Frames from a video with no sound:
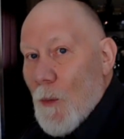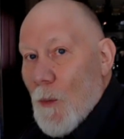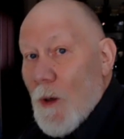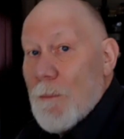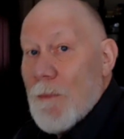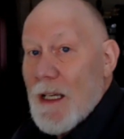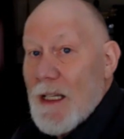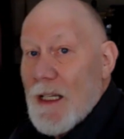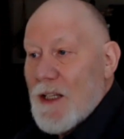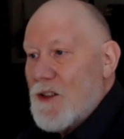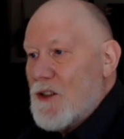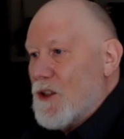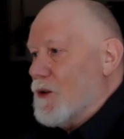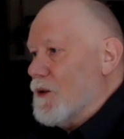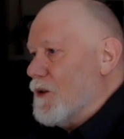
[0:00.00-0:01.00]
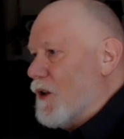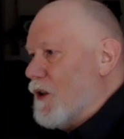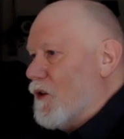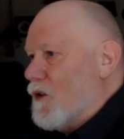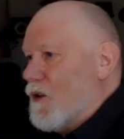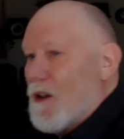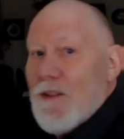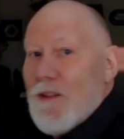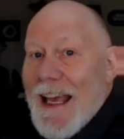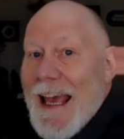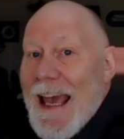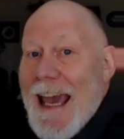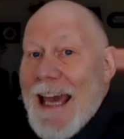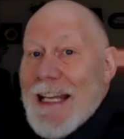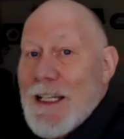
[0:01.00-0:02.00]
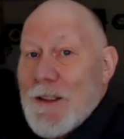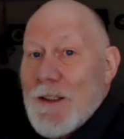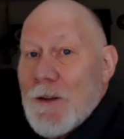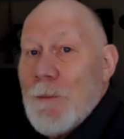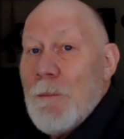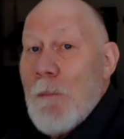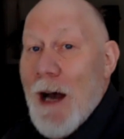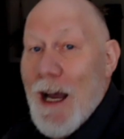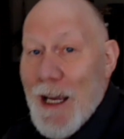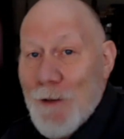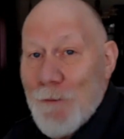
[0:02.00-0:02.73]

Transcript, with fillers: what might I do to sort of edit my